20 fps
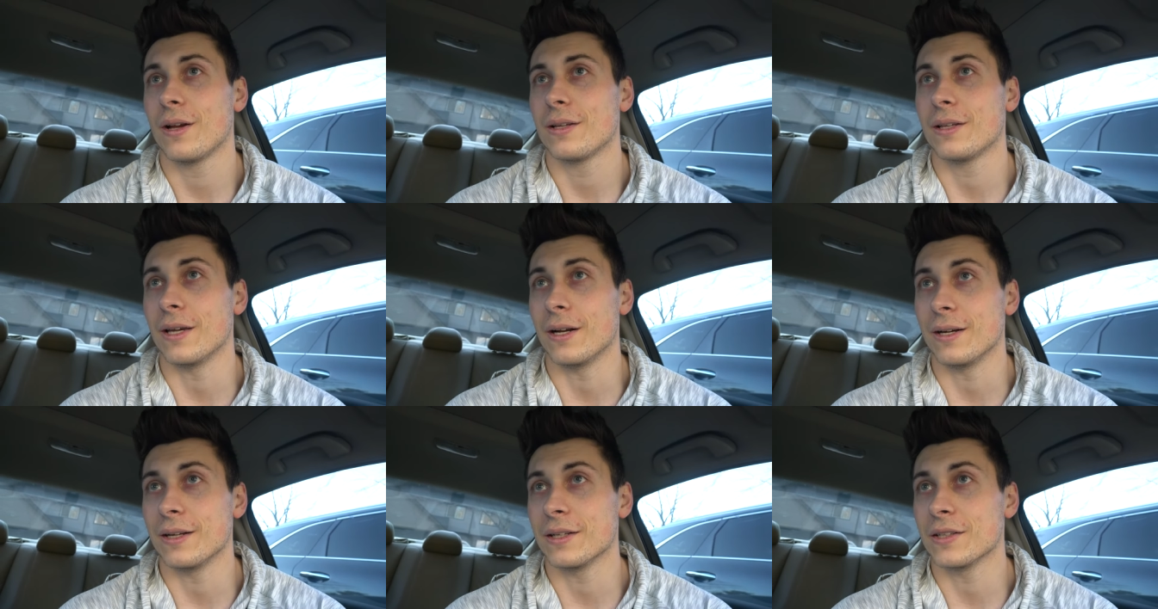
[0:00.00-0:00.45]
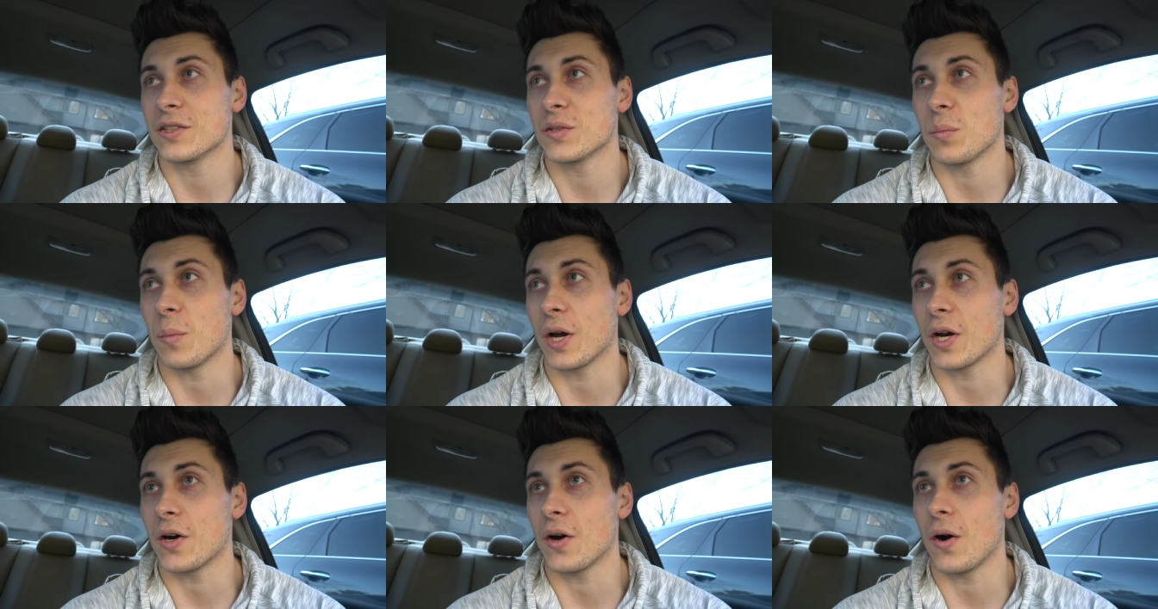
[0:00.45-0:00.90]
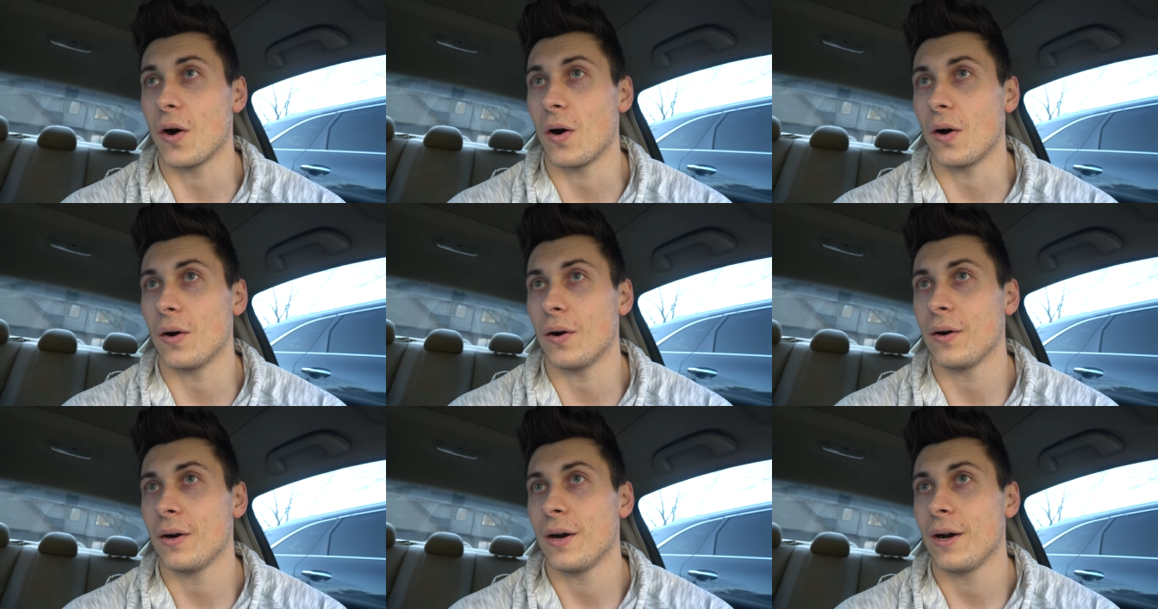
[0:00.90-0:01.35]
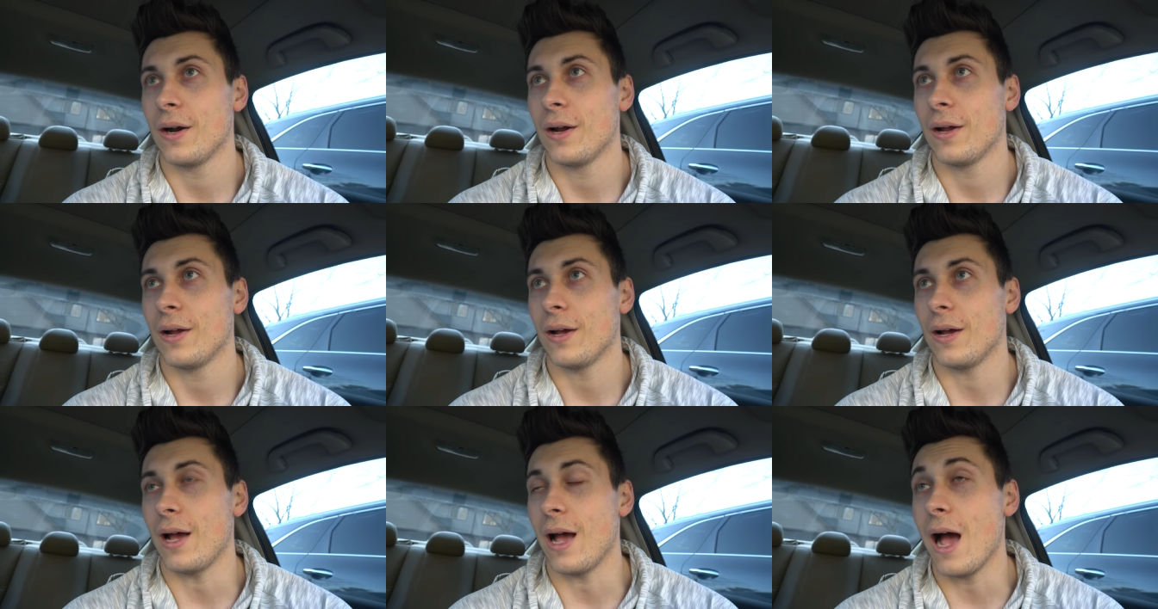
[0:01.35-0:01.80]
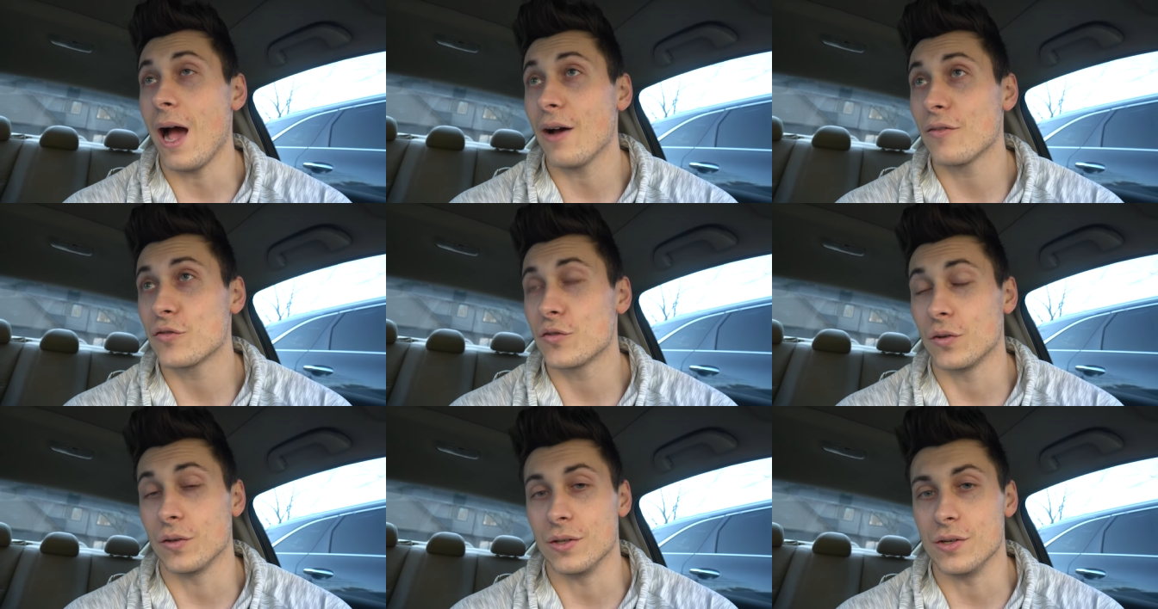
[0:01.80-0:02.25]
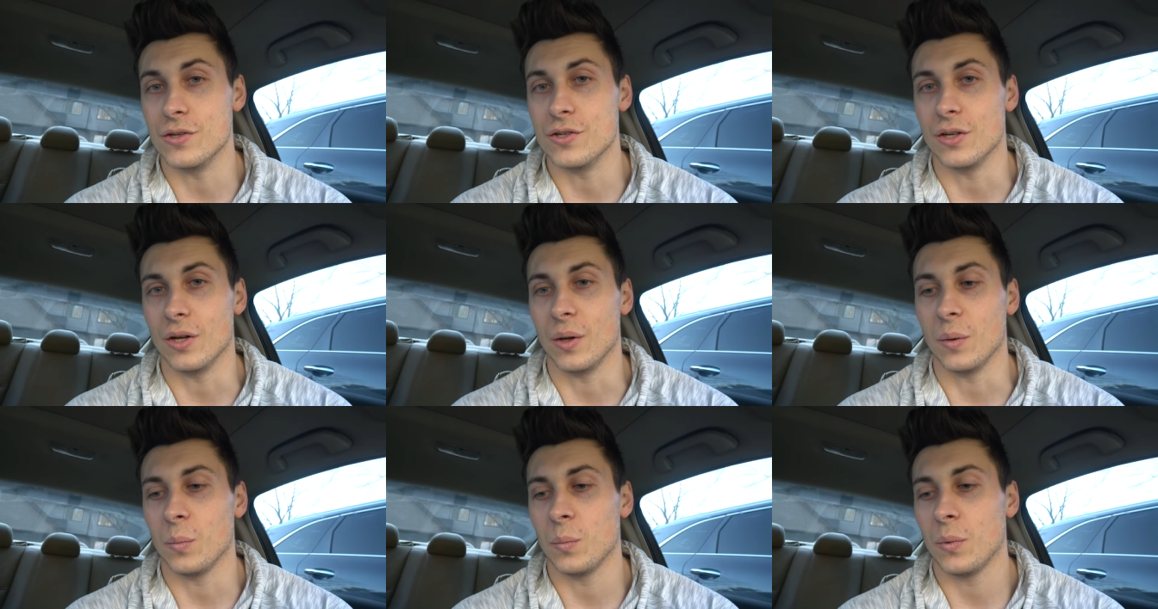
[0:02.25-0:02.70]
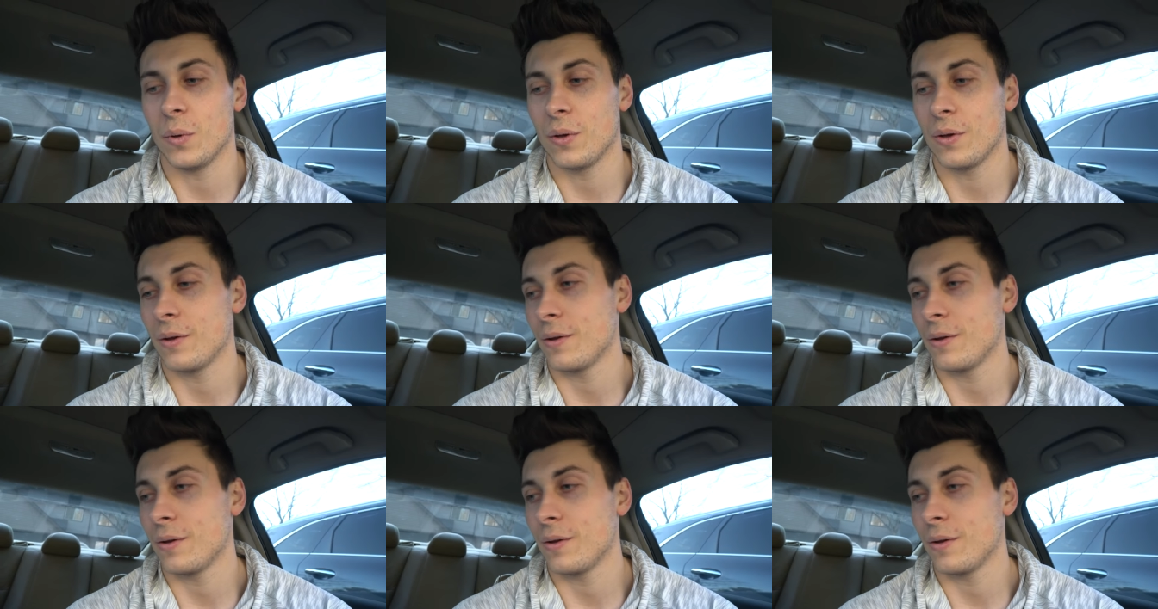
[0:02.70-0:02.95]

getting into my car after the gym